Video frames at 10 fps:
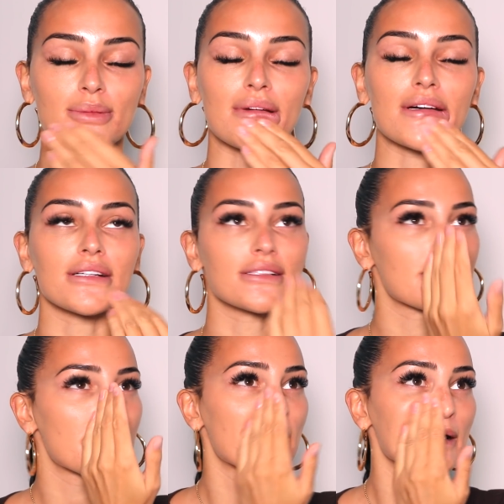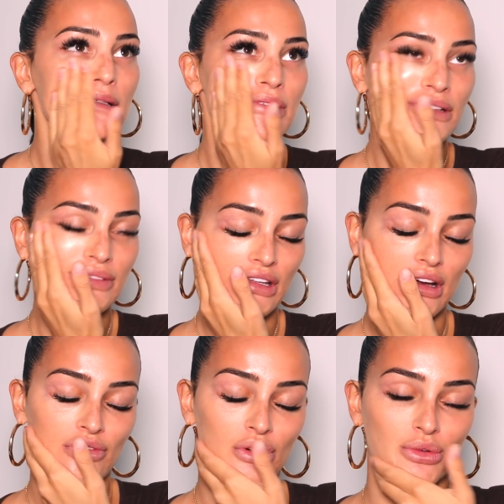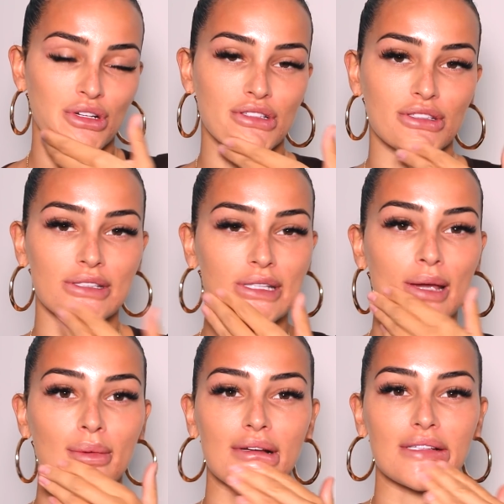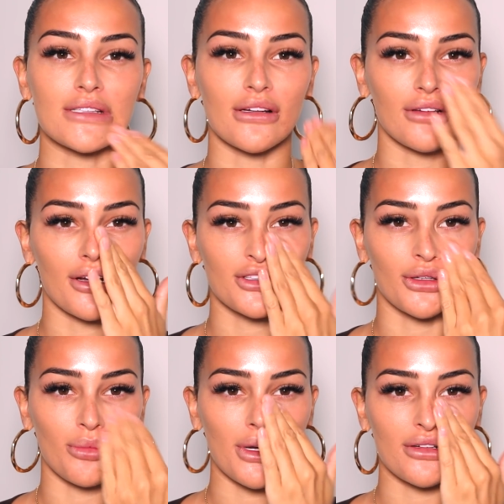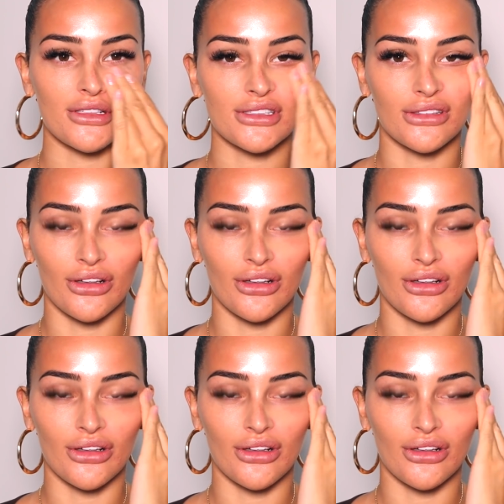because this is something that I've not wanted to say because I don't like showing weakness